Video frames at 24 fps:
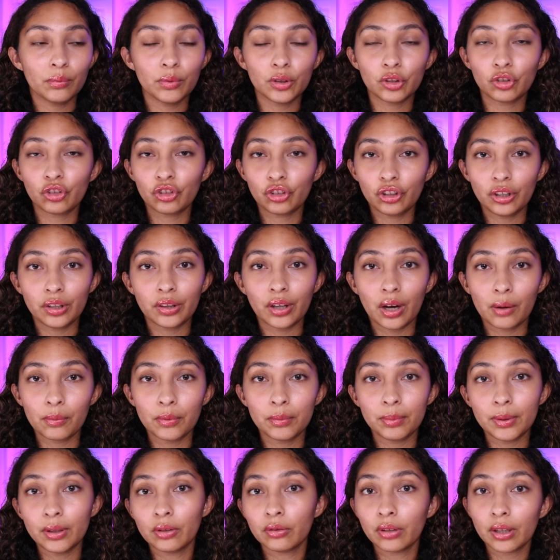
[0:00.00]
which she thought
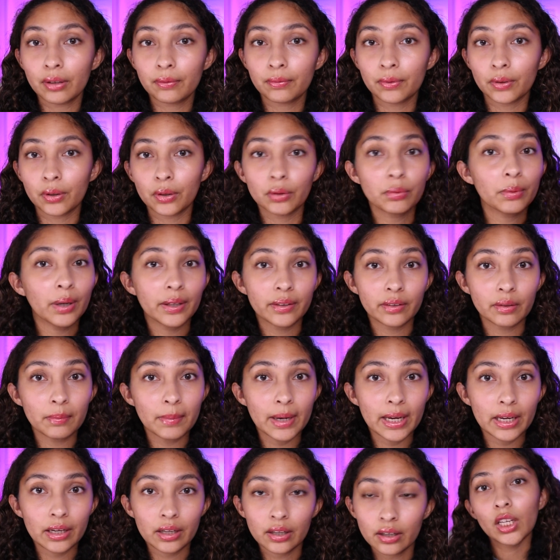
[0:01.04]
would be great for her
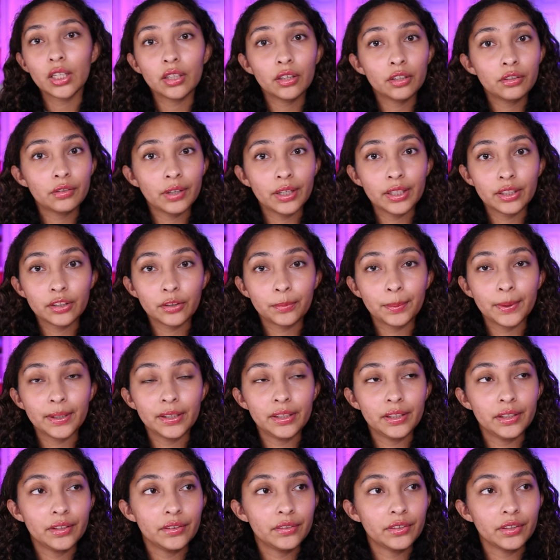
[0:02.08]
resume and a great
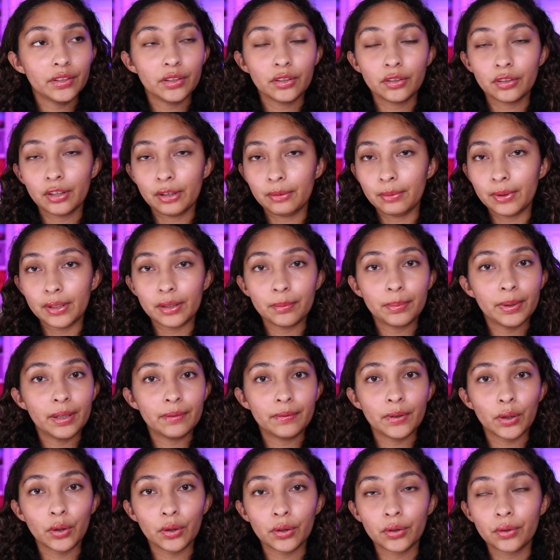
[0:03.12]
experience and a great way to
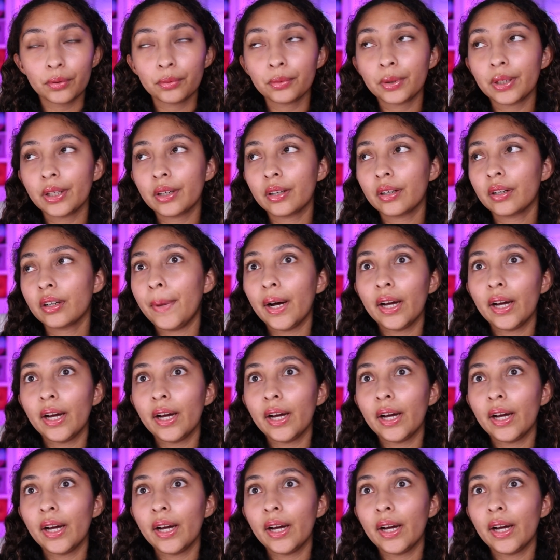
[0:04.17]
pivot her career.